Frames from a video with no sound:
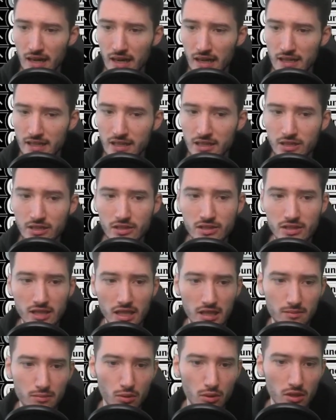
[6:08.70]
Here in the
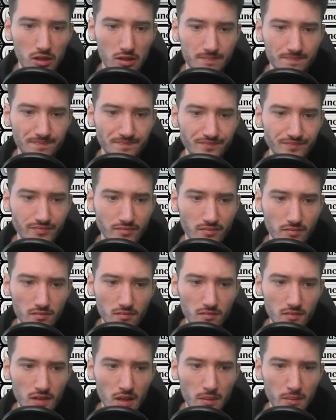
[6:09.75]
sideboard,
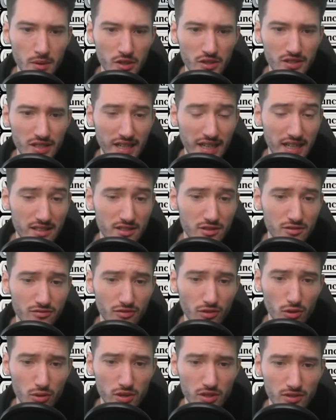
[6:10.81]
because I guess you
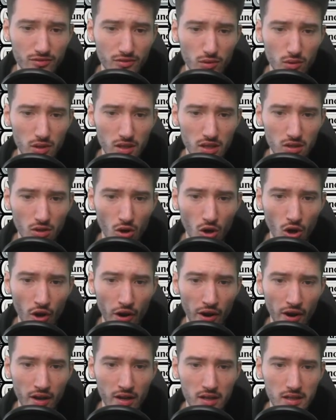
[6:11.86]
focus fully
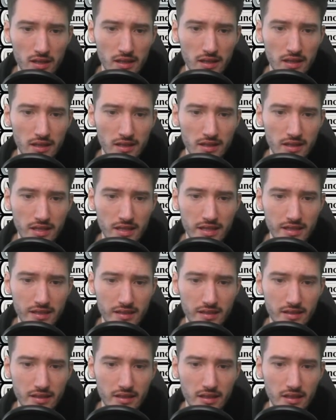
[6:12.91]
on
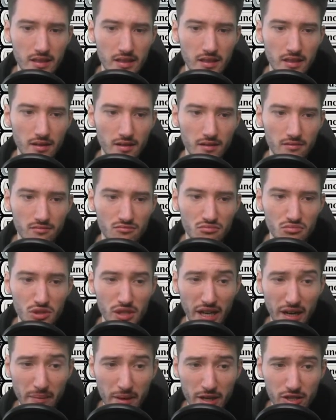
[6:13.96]
this
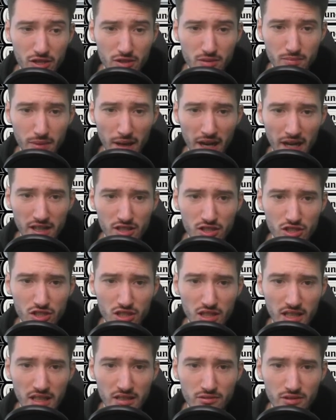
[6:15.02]
reanimation package,
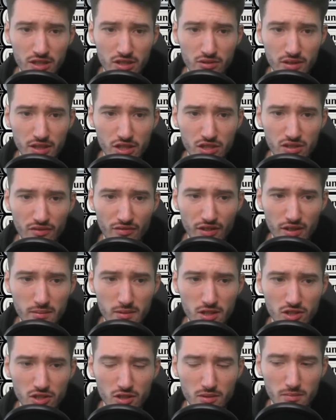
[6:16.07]
and Restoration and Fable are
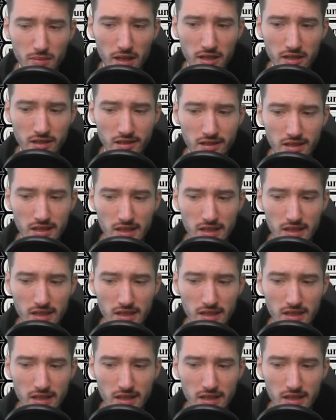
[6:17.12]
just better.